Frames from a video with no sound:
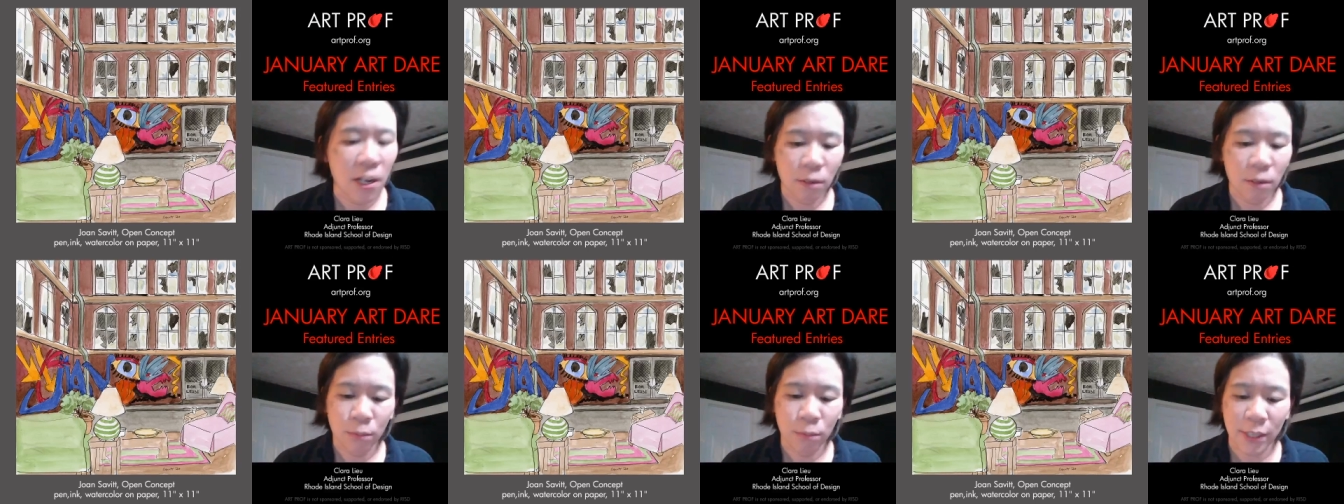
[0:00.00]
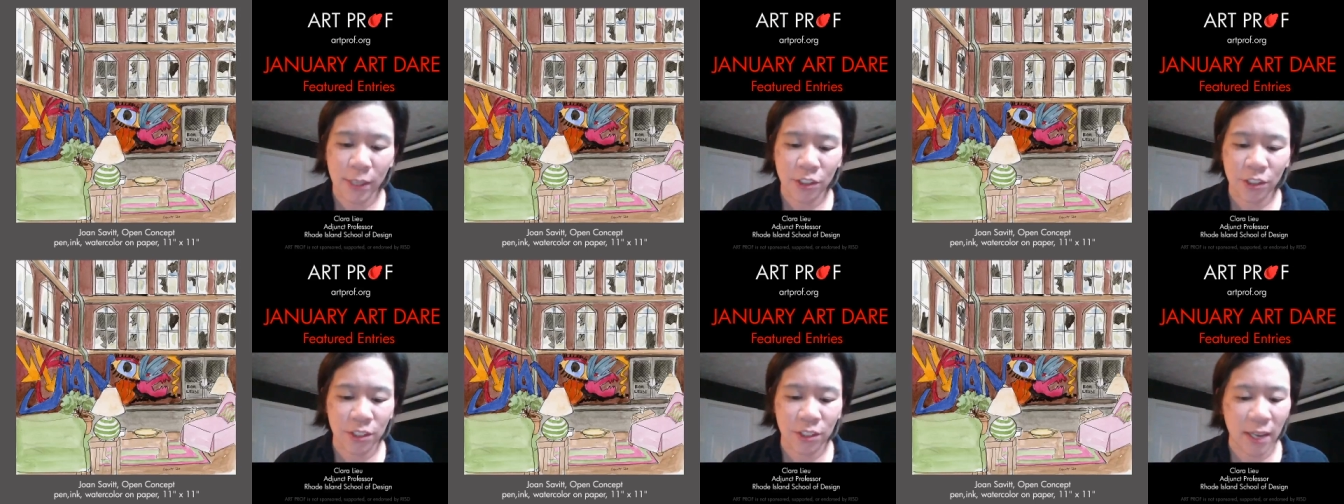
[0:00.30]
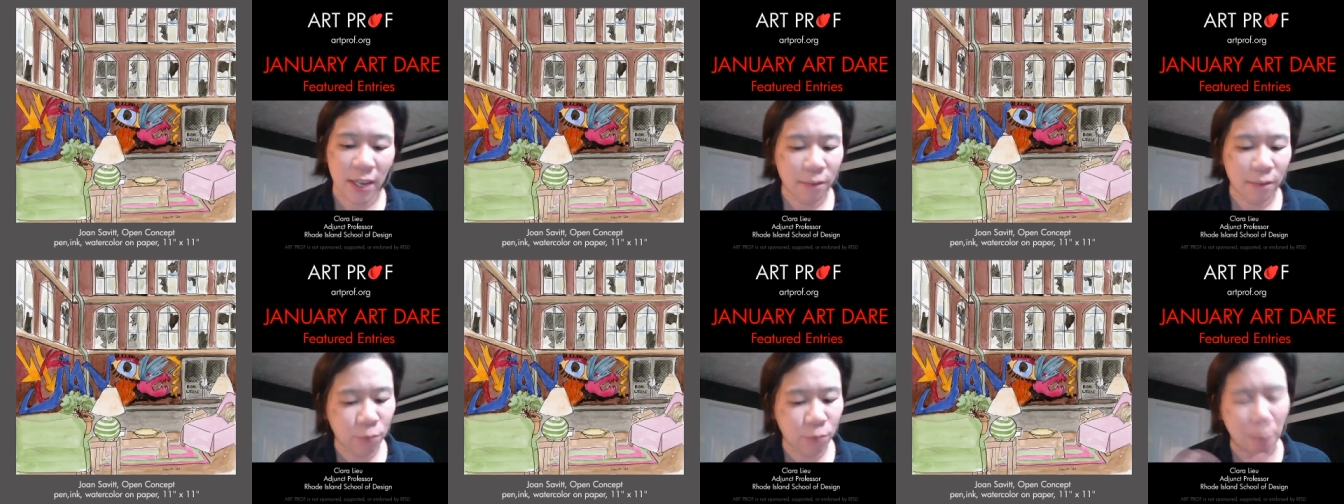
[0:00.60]
which
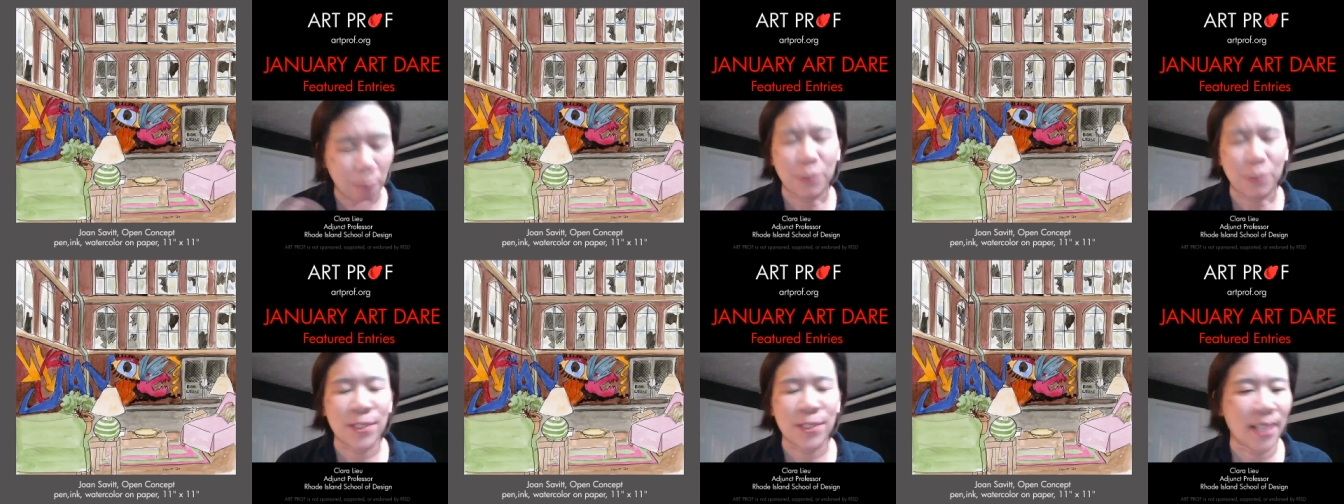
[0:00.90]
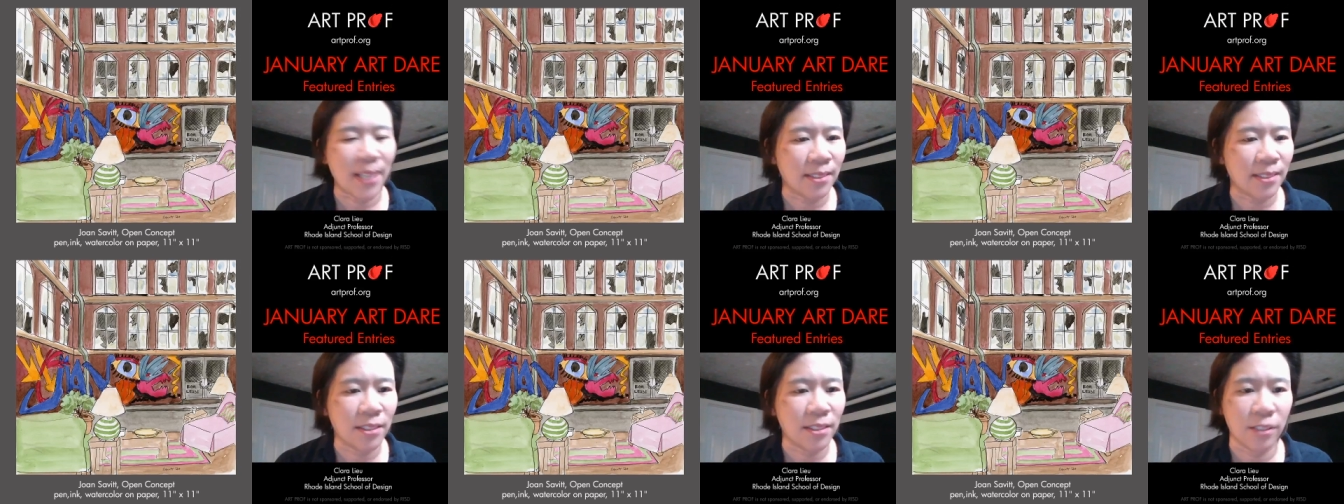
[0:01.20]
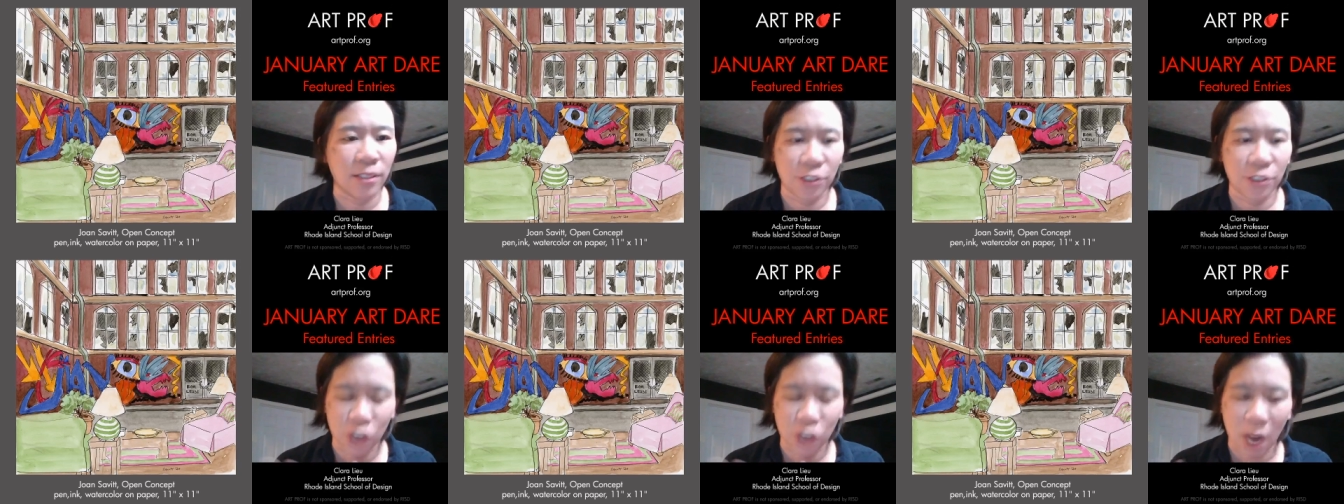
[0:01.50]
represents
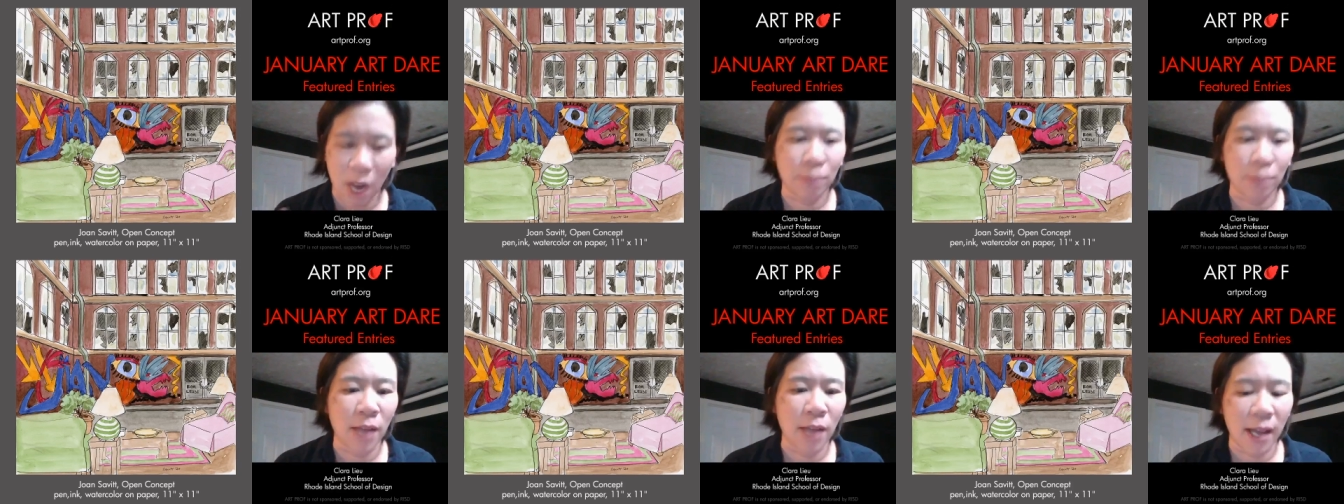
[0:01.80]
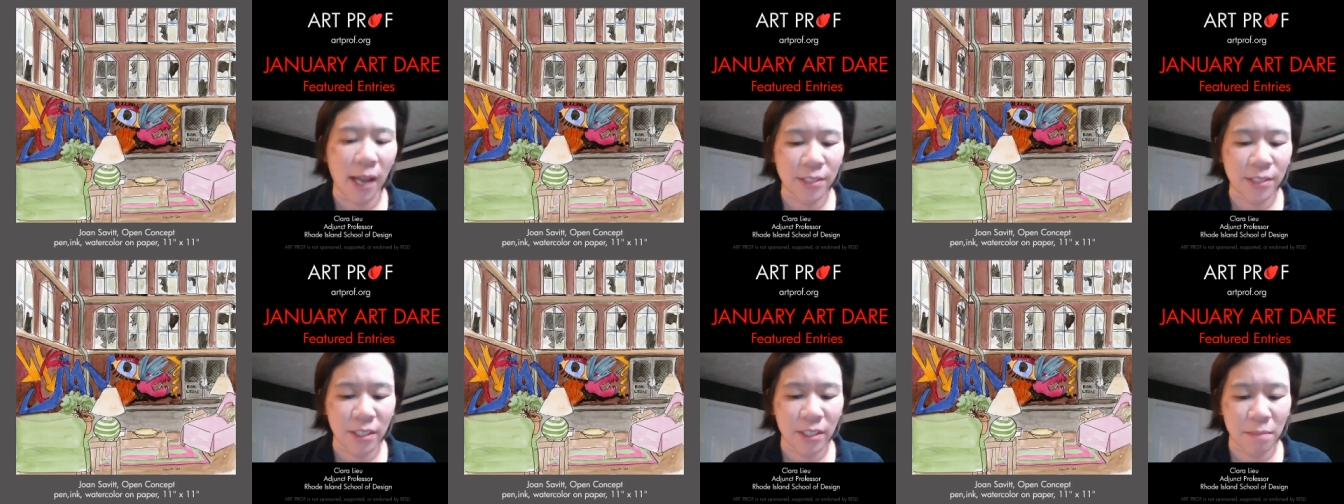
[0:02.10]
the job loss in the